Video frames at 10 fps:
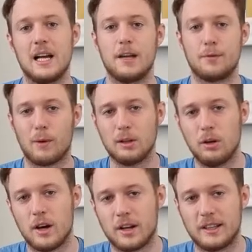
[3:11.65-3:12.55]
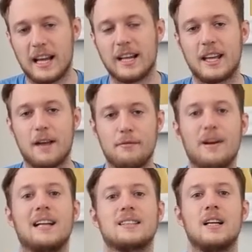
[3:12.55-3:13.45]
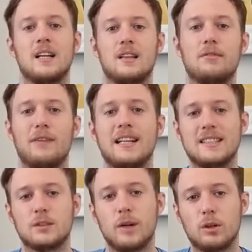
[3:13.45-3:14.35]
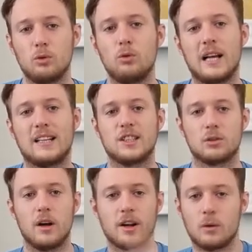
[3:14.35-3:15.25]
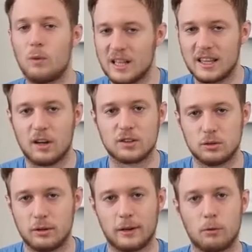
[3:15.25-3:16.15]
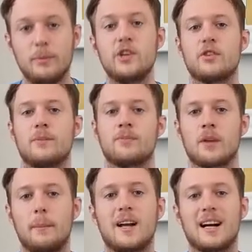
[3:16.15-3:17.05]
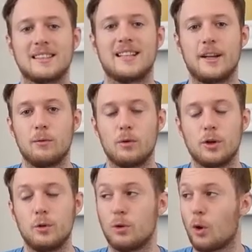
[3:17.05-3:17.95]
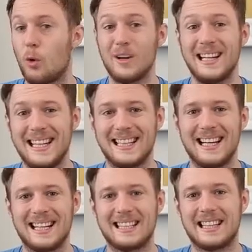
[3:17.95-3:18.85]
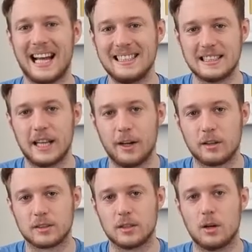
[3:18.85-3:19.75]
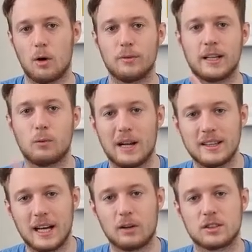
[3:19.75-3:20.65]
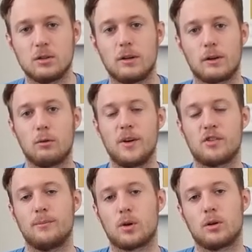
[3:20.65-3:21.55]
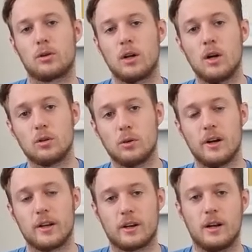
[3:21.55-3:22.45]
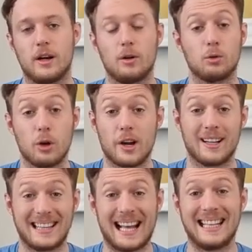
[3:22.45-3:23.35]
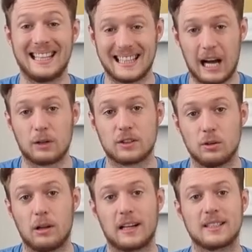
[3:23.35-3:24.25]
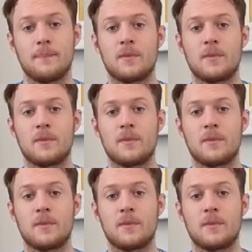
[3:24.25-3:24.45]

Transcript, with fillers: If you want to earn 10K fast, the fastest way to do that is to earn $1,000 commission because then you, you will only need 10 sales of that $1,000 commission product to earn, uh, you know, to earn $10,000.